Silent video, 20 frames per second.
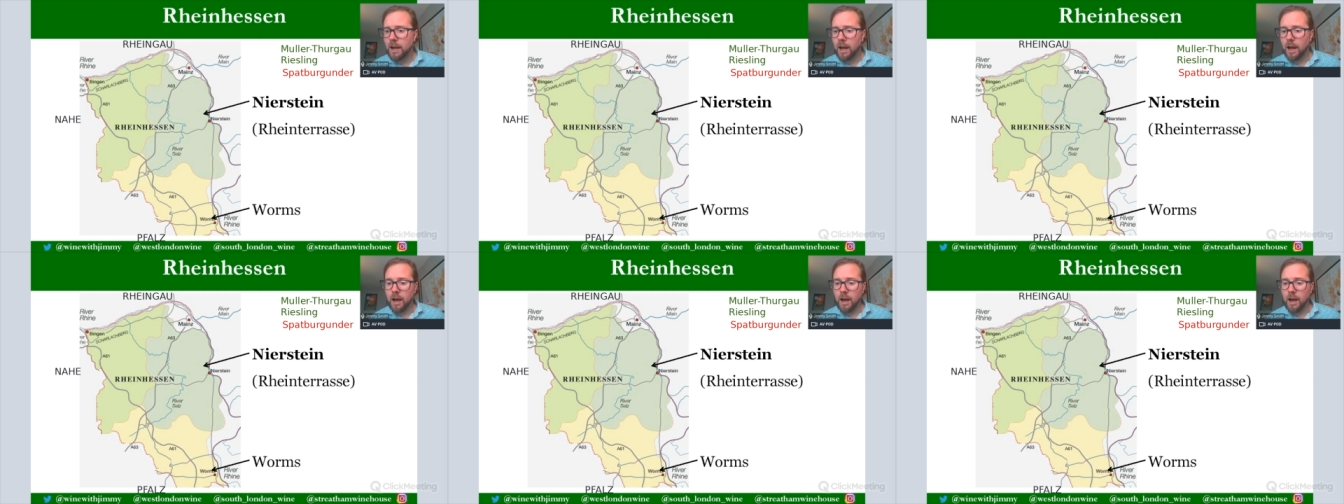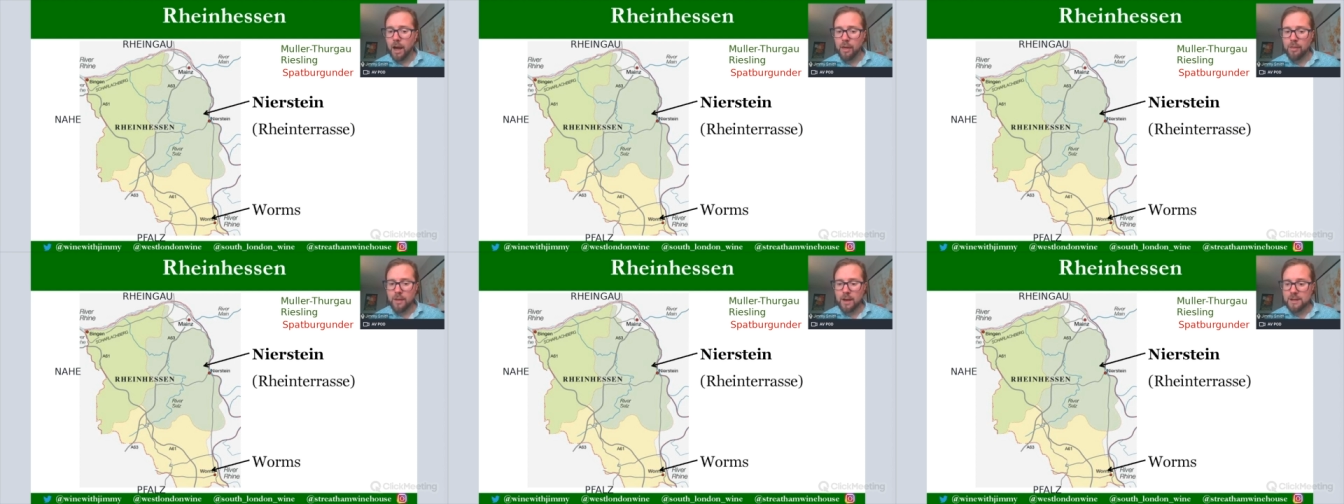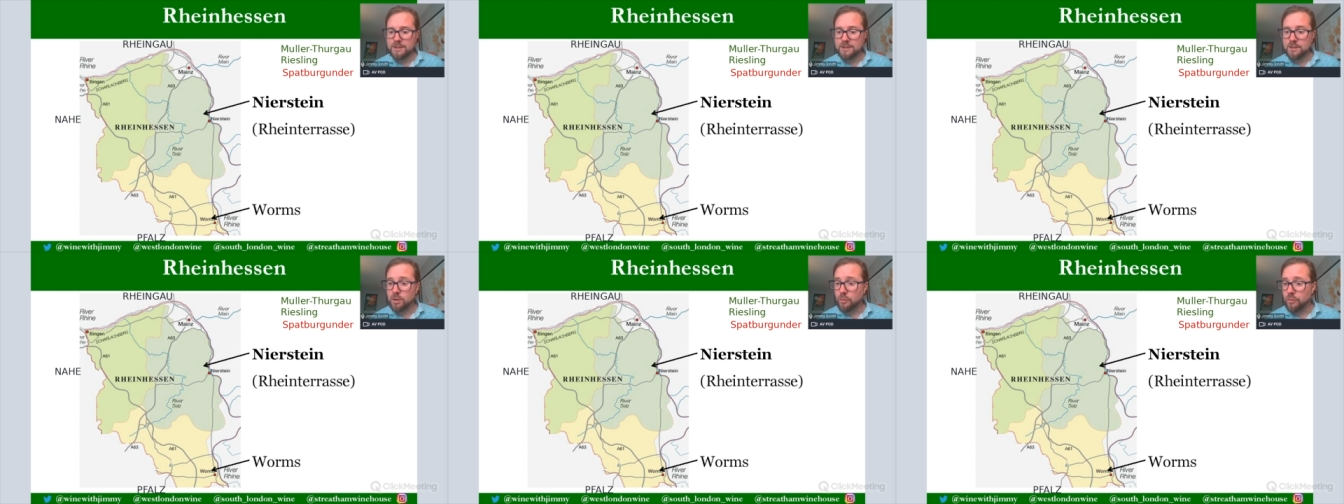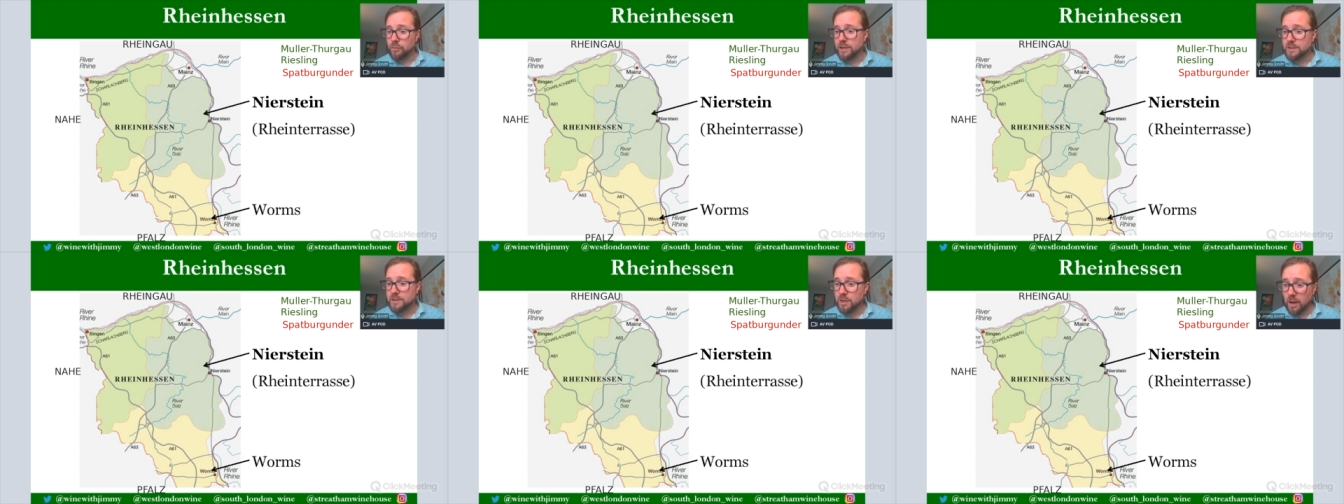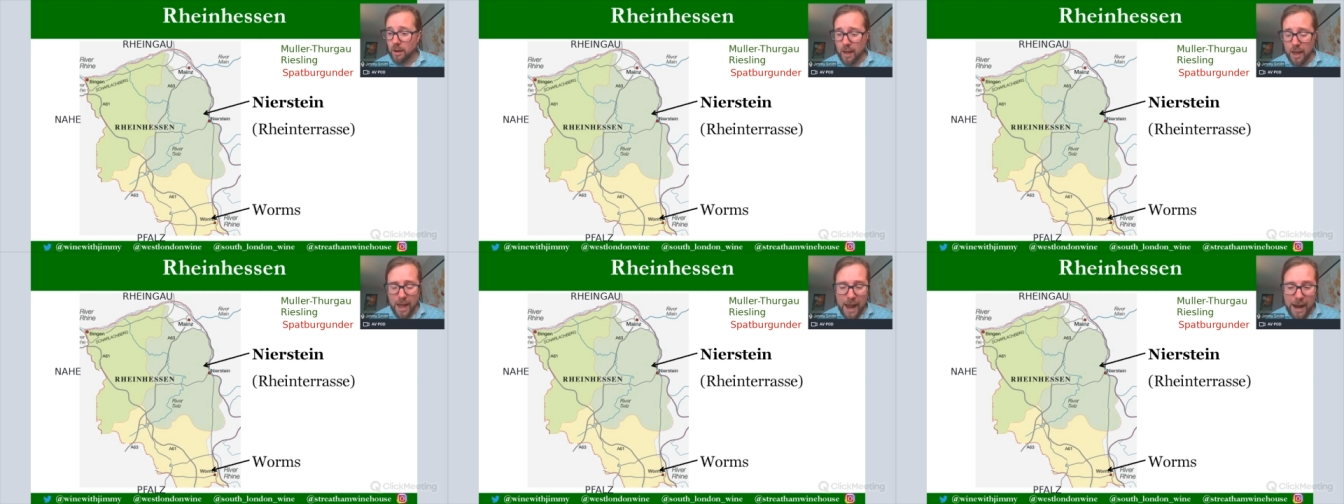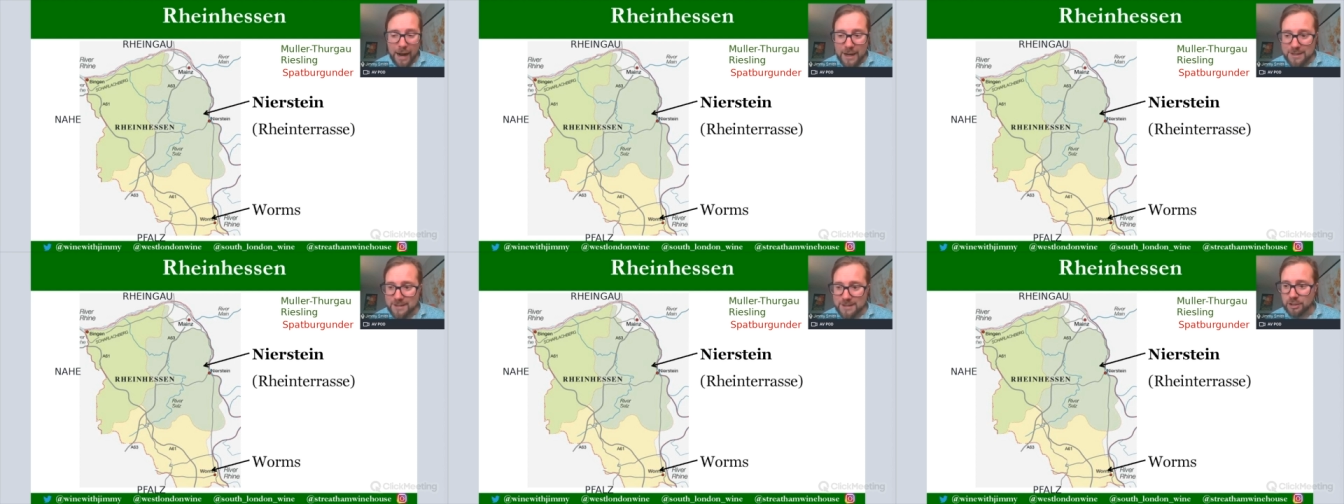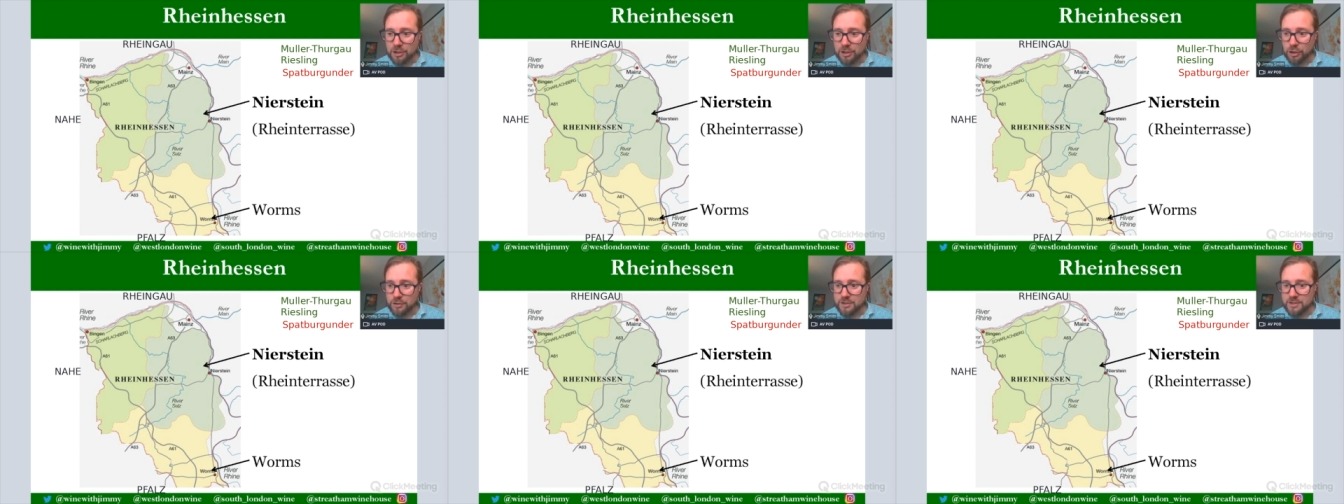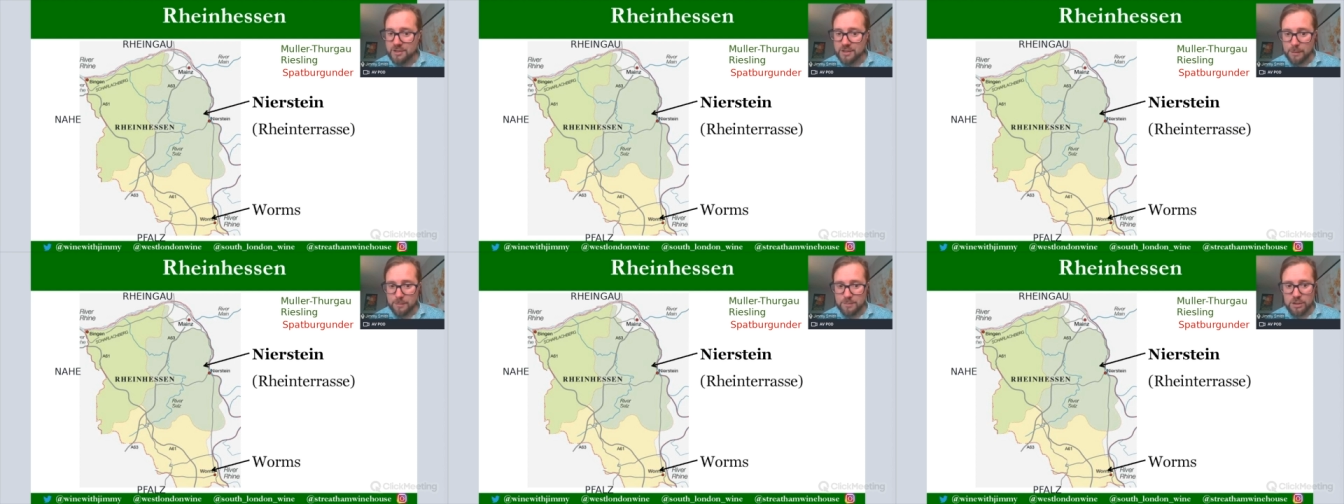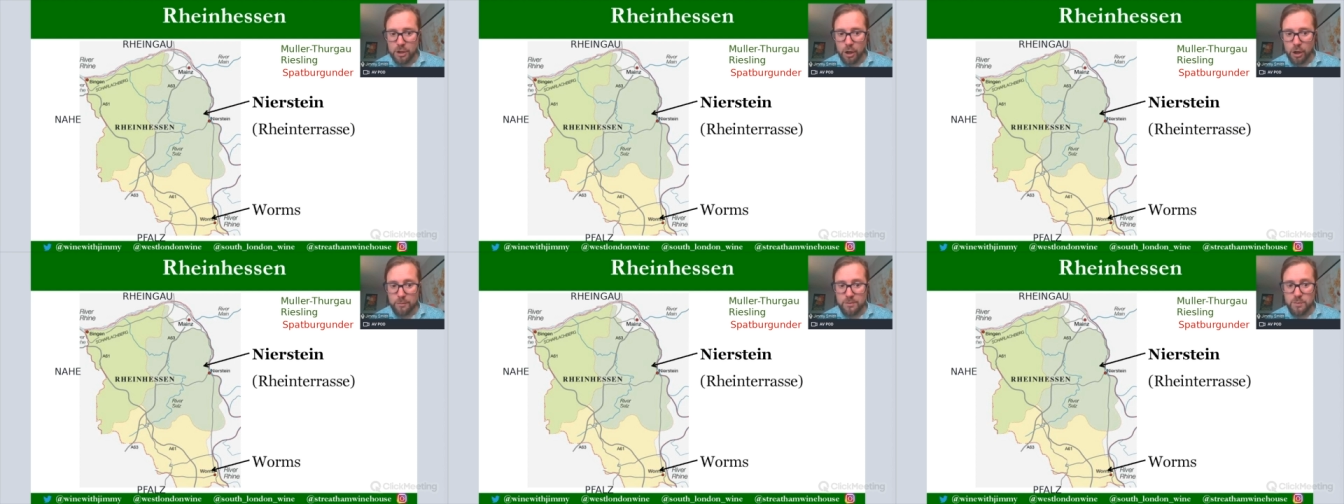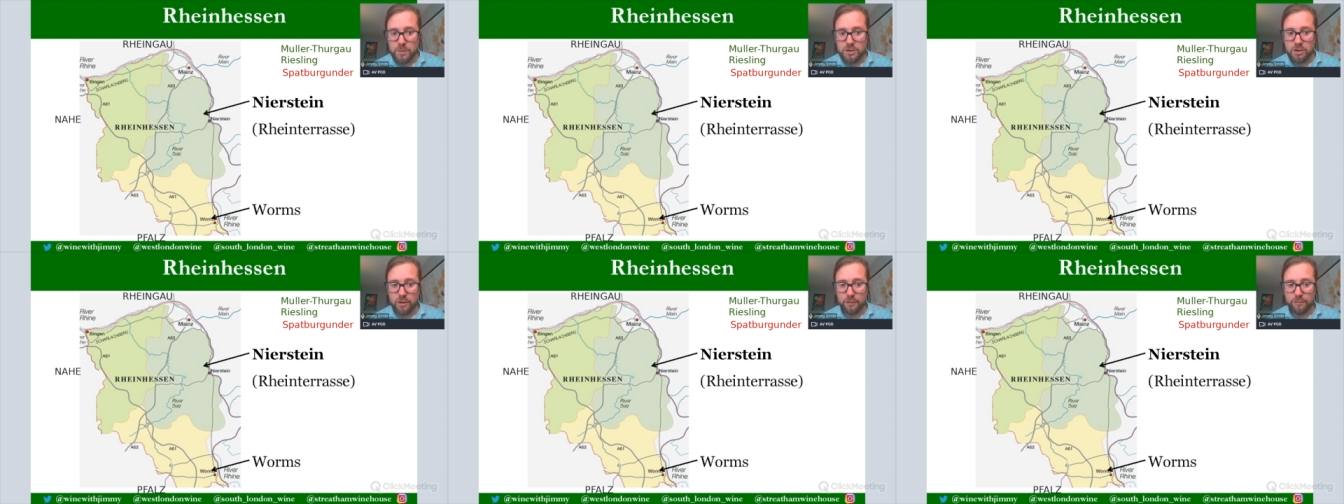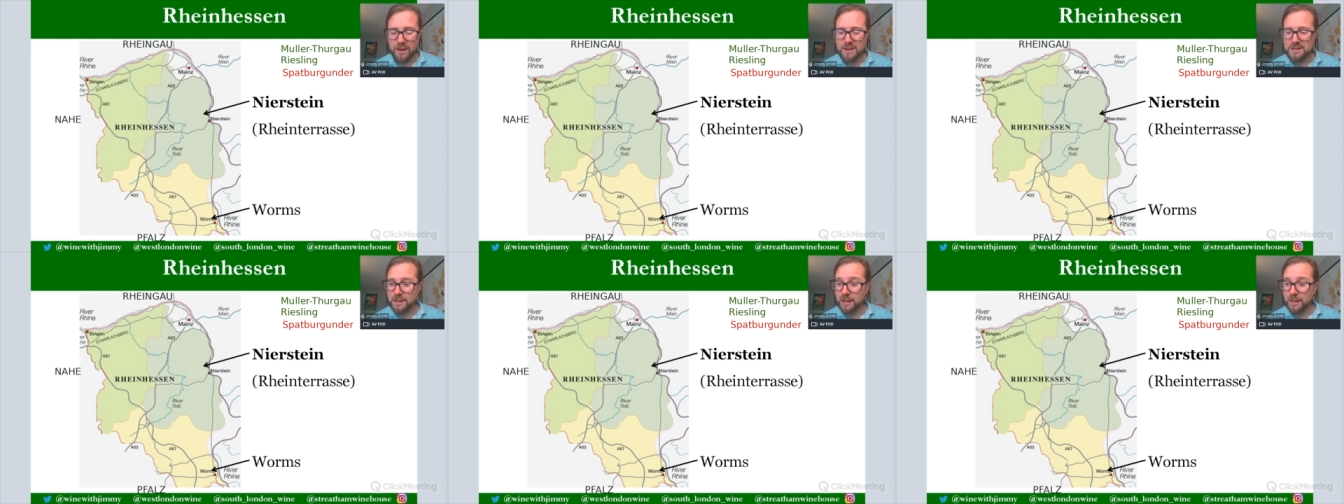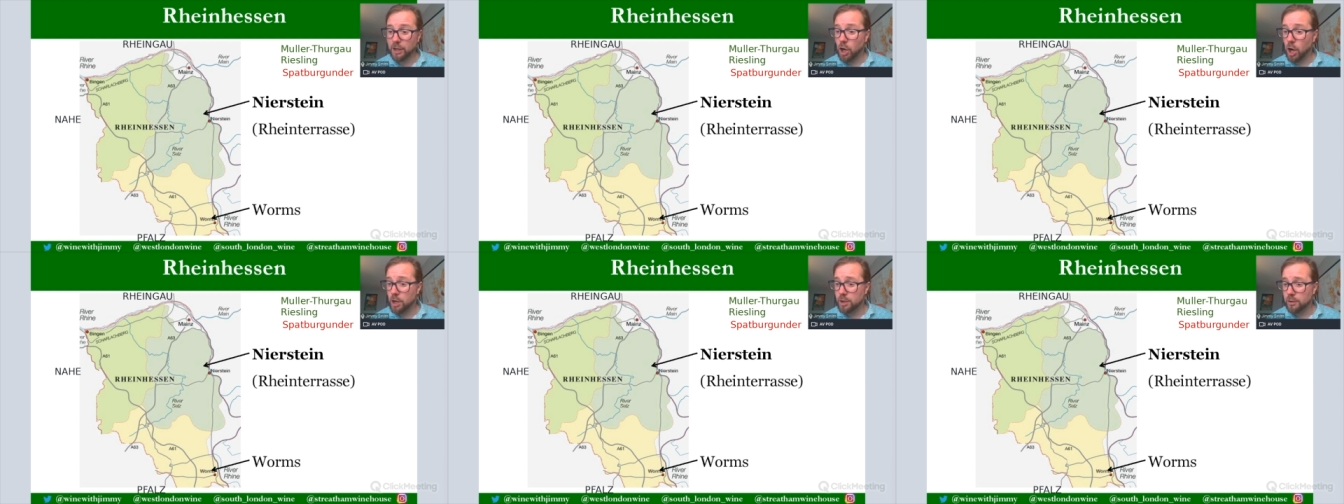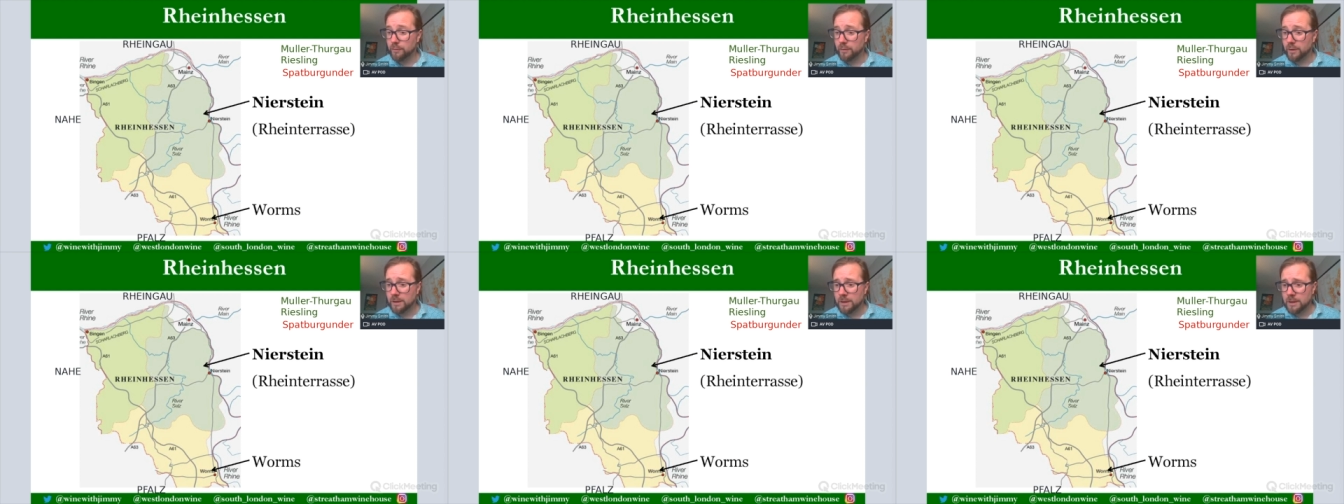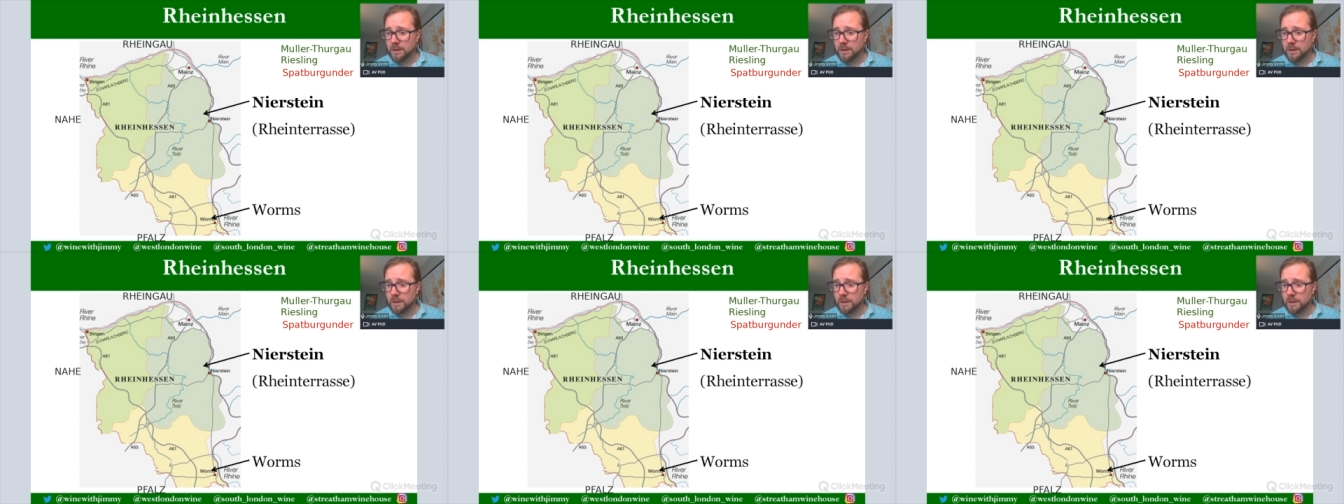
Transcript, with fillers: And that's these excellent steep slopes, which are facing kind of